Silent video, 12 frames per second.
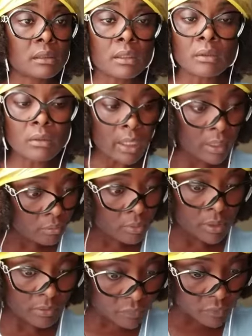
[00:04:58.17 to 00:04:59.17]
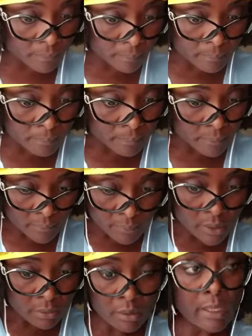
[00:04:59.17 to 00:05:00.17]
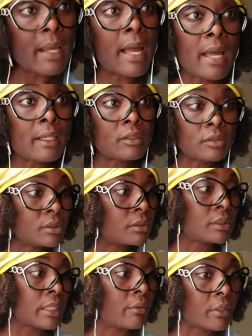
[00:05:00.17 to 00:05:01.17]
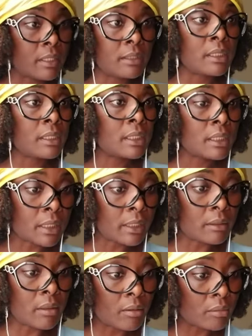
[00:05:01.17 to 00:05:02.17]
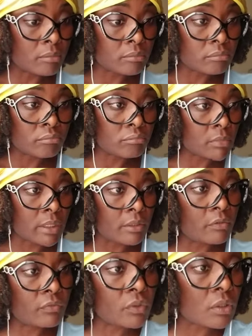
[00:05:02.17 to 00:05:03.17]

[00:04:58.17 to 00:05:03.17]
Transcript: Okay, whatever. say hi to your Sarah, and thank you for